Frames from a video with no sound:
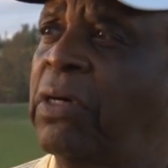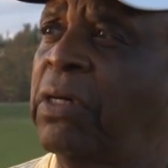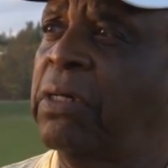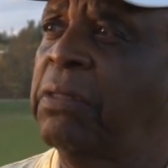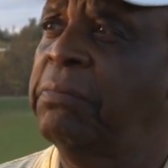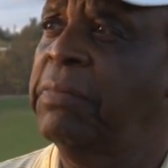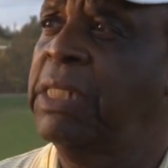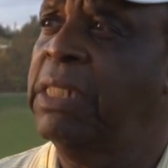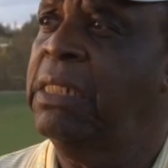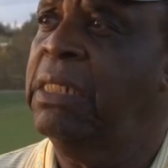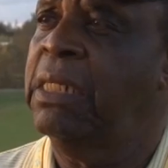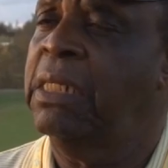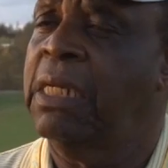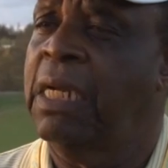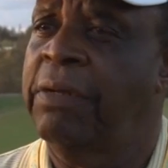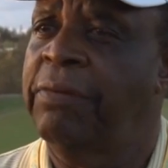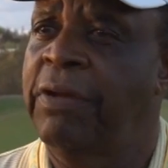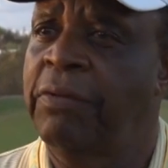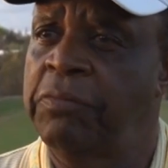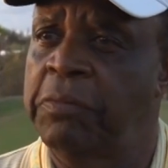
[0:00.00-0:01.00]
honored me, and
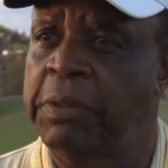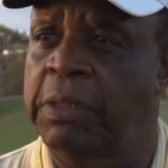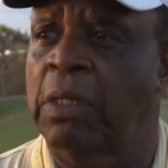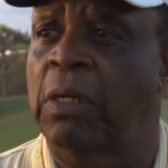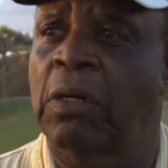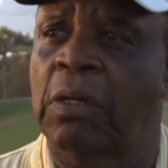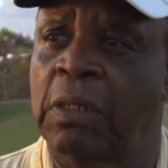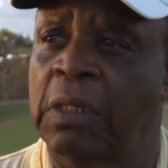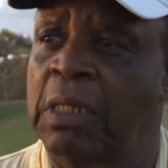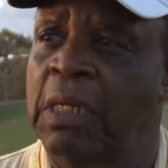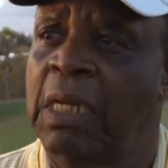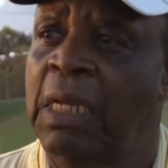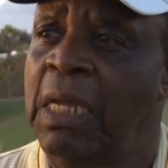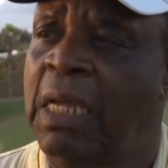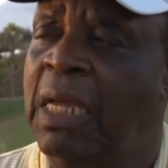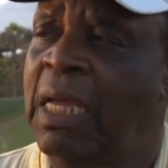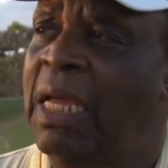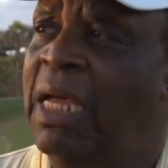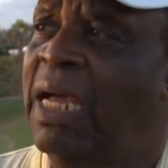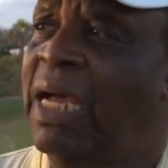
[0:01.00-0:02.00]
I've never been honored
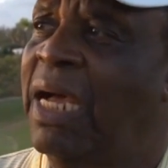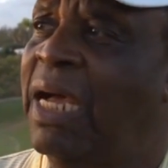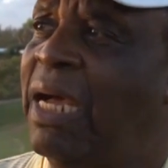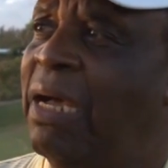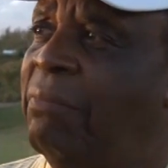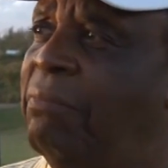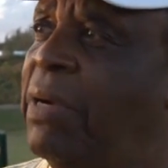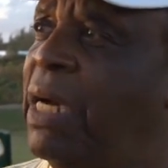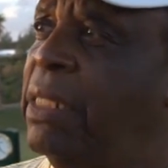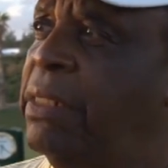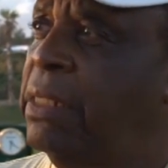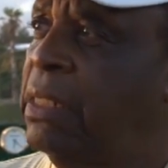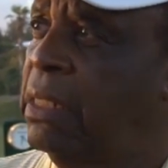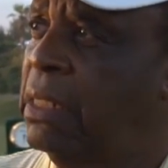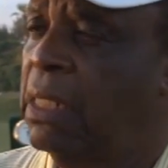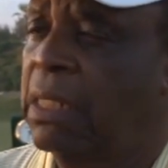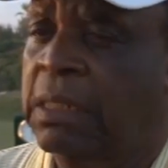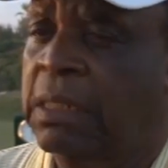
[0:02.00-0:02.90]
by the